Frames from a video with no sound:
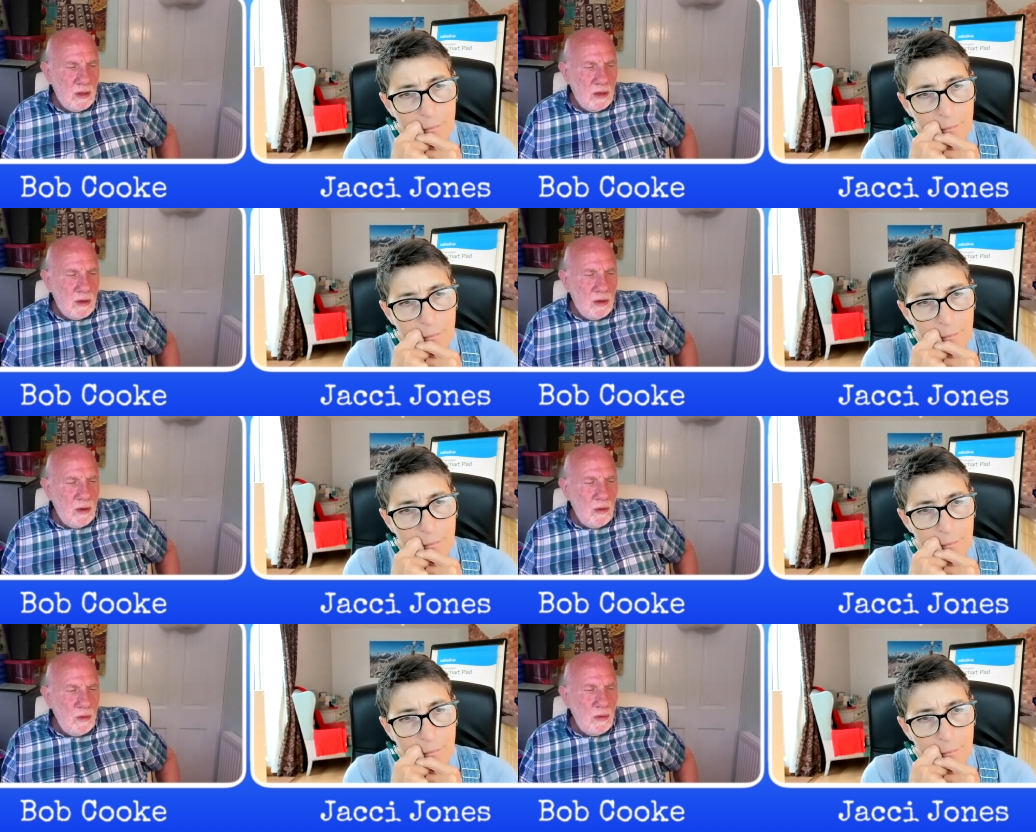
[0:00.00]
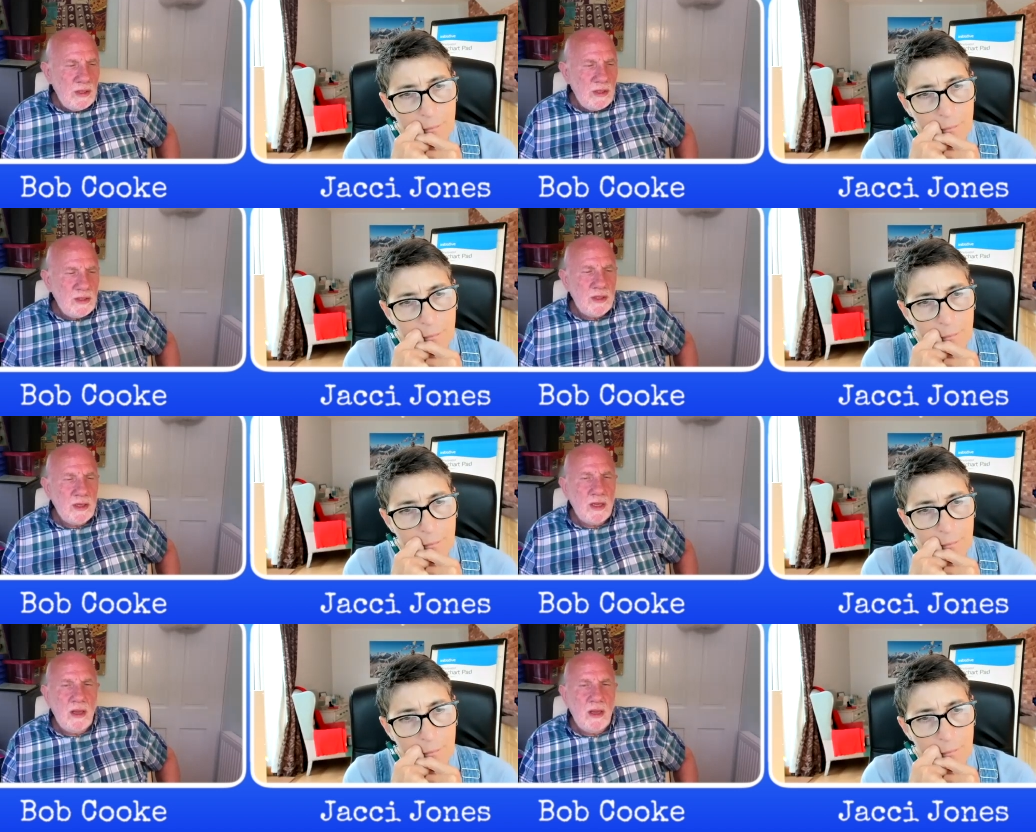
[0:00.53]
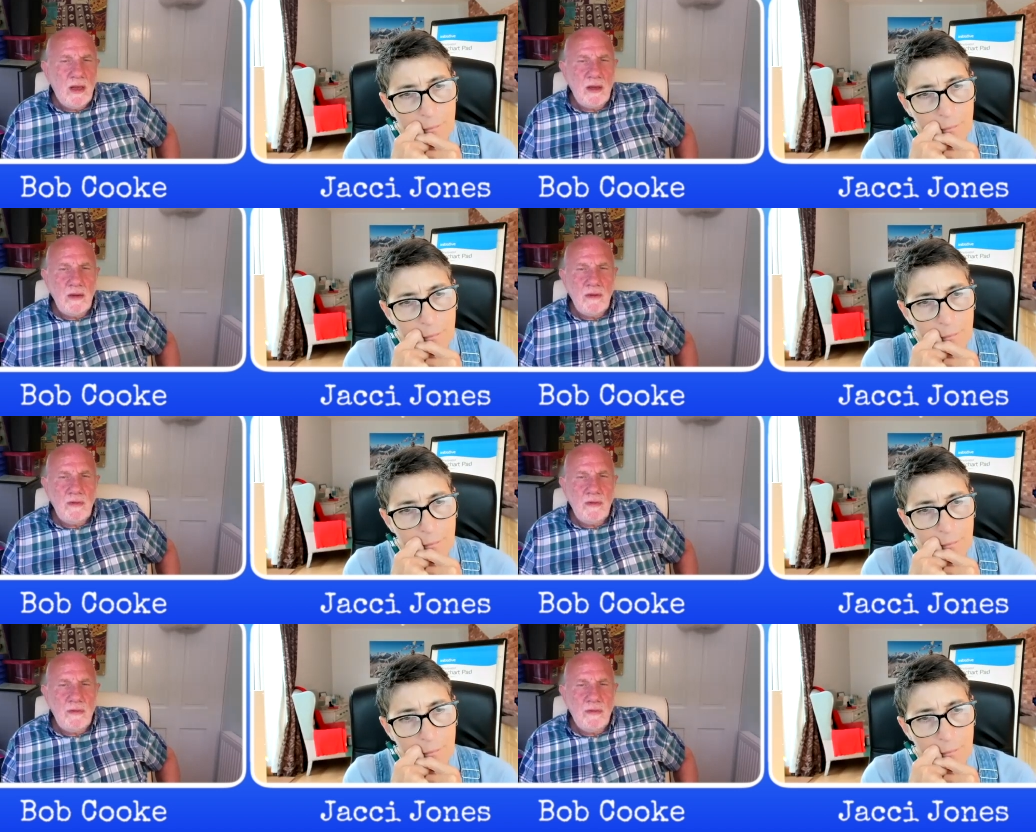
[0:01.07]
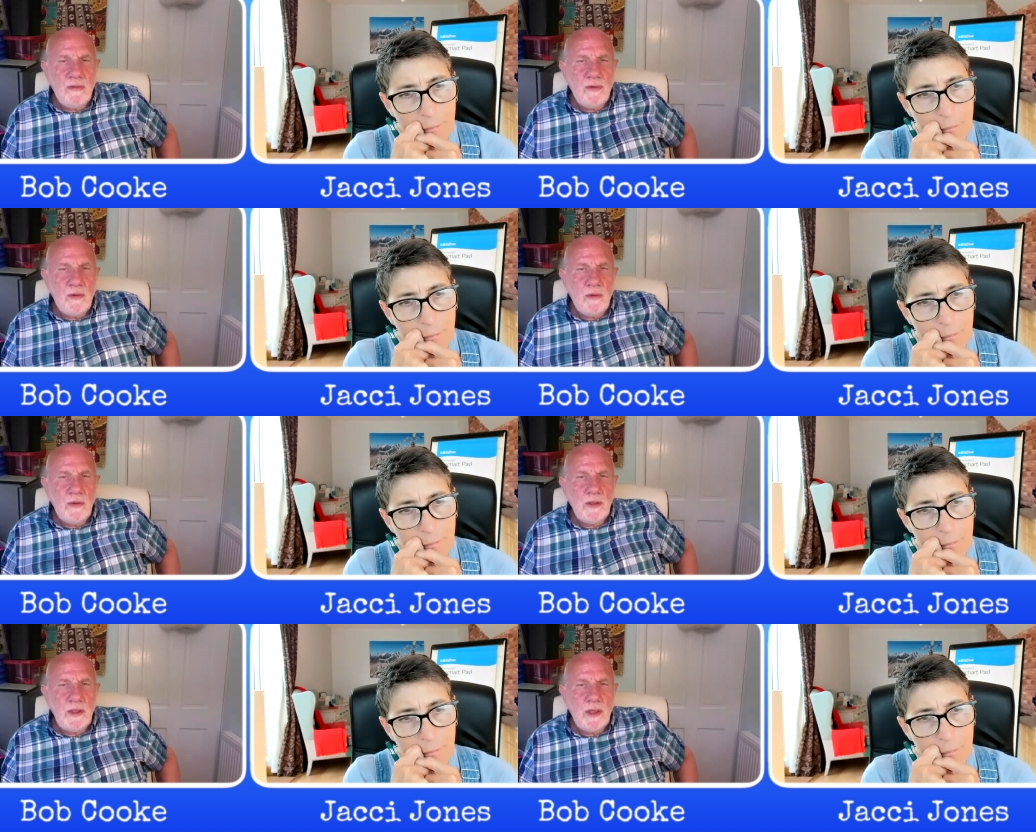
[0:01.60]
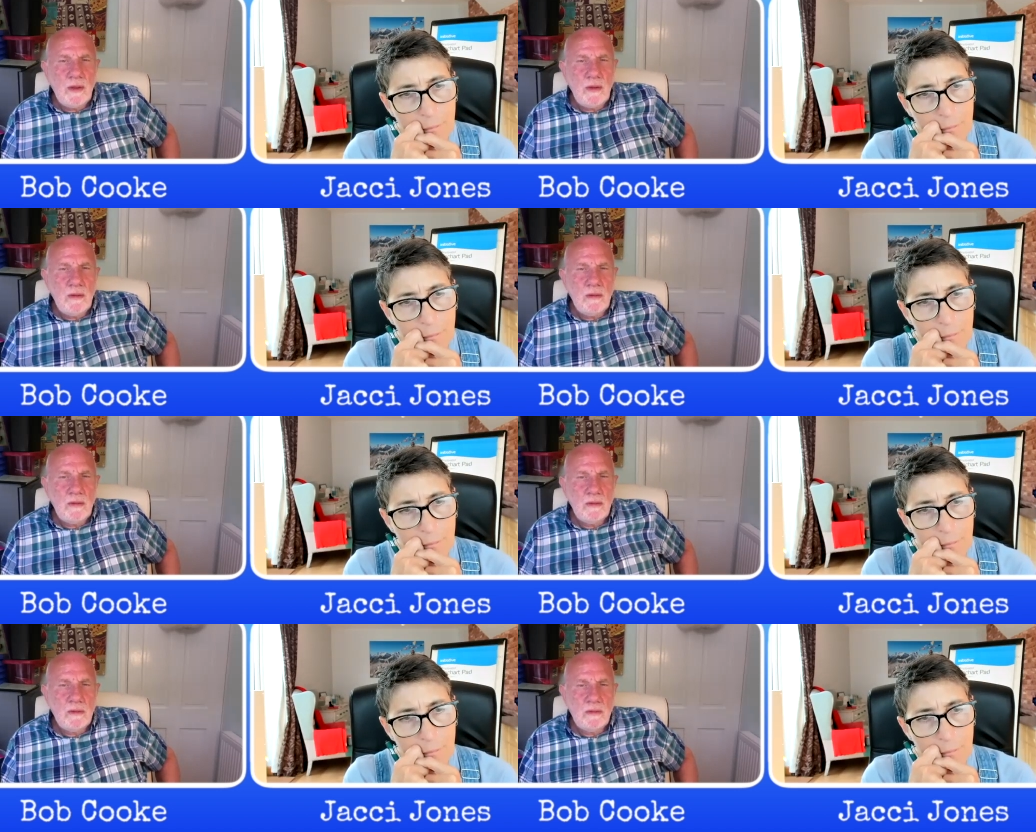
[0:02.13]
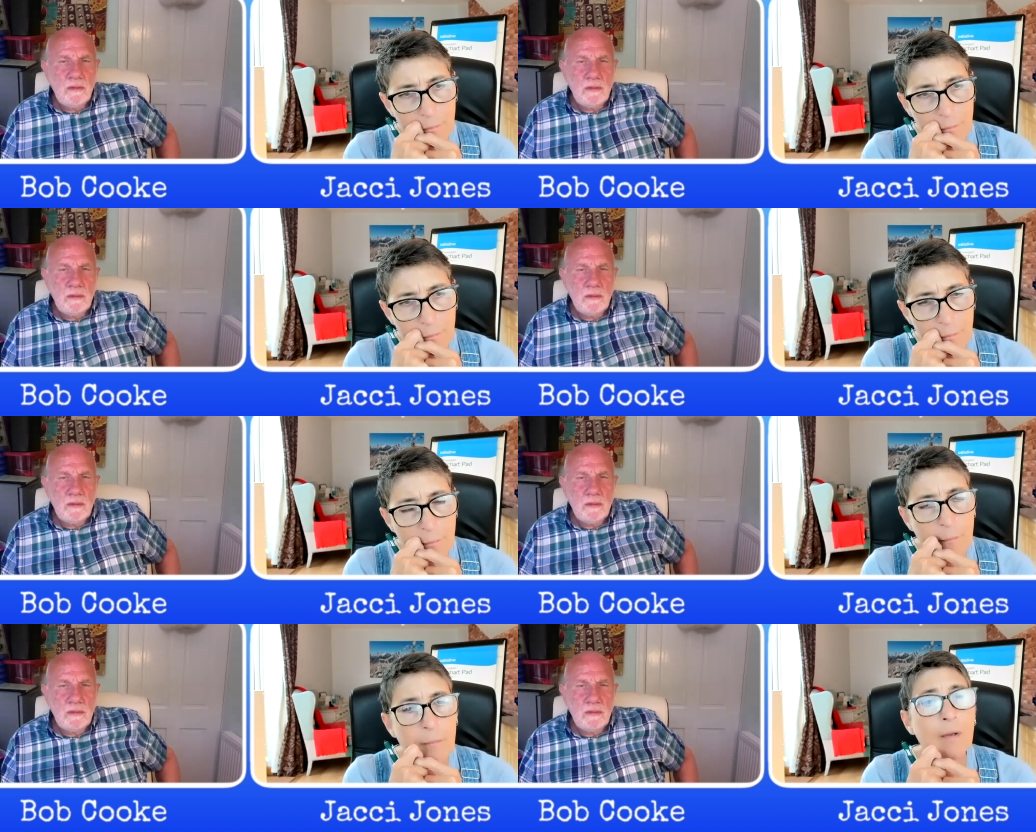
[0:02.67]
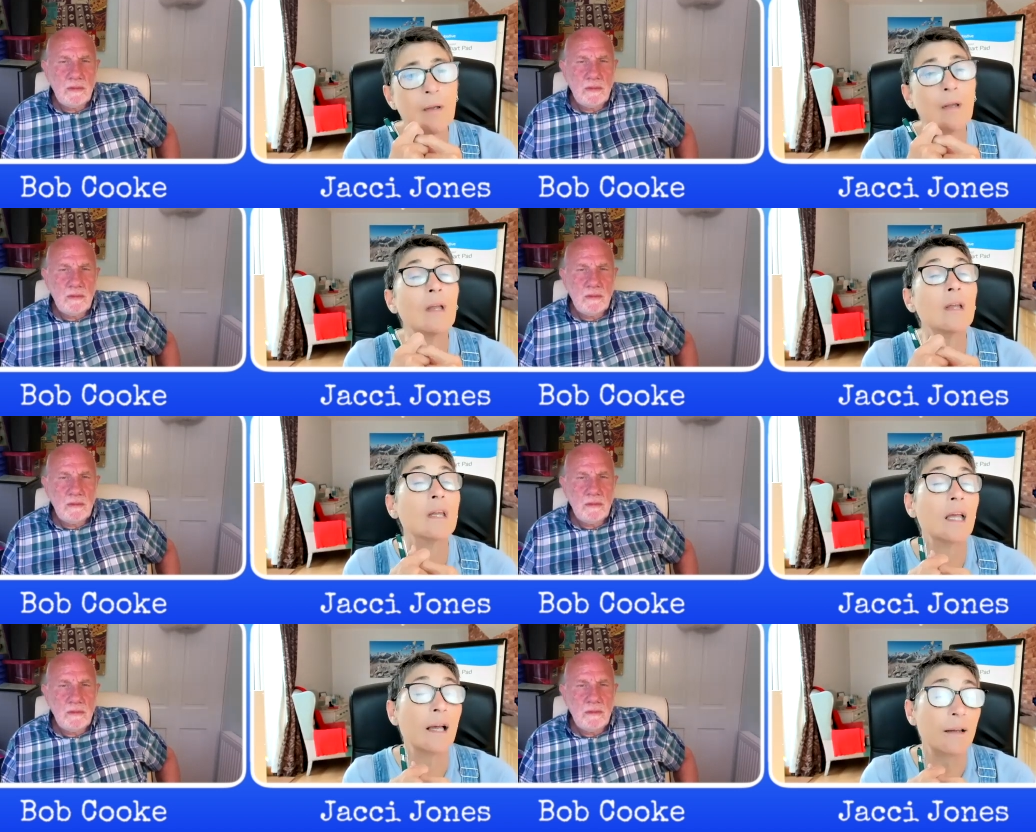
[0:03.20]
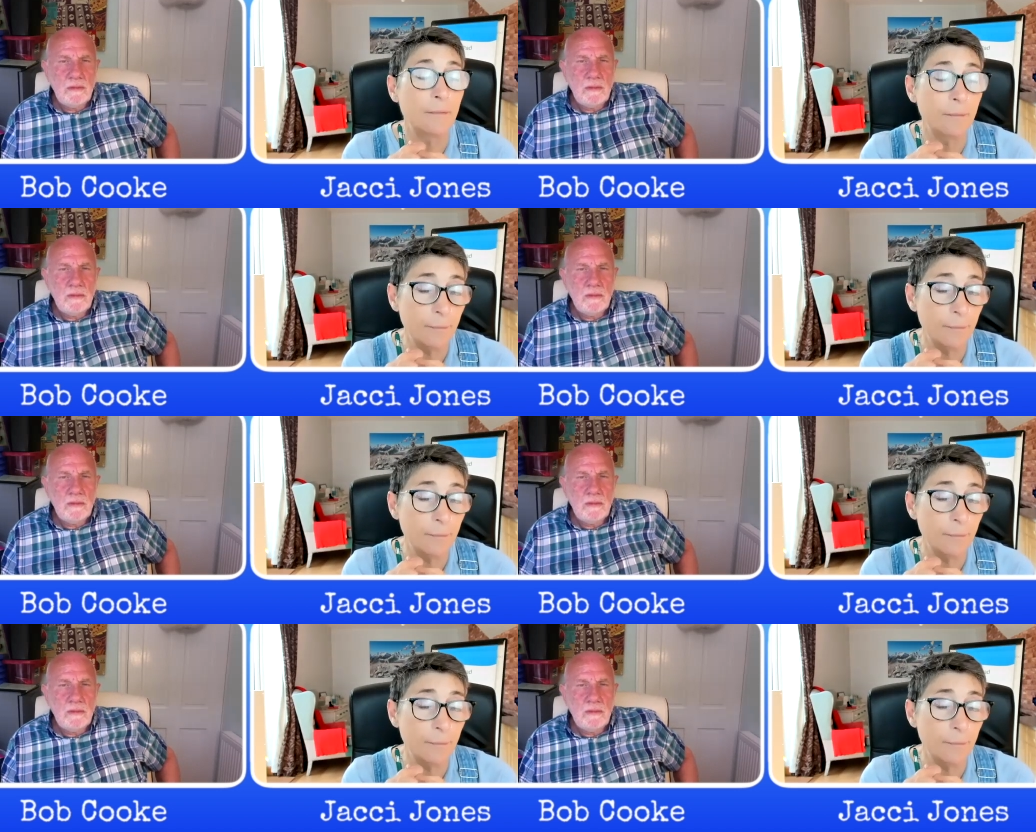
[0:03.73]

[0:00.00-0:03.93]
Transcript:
Speaker 1: who is the client for you? Yeah.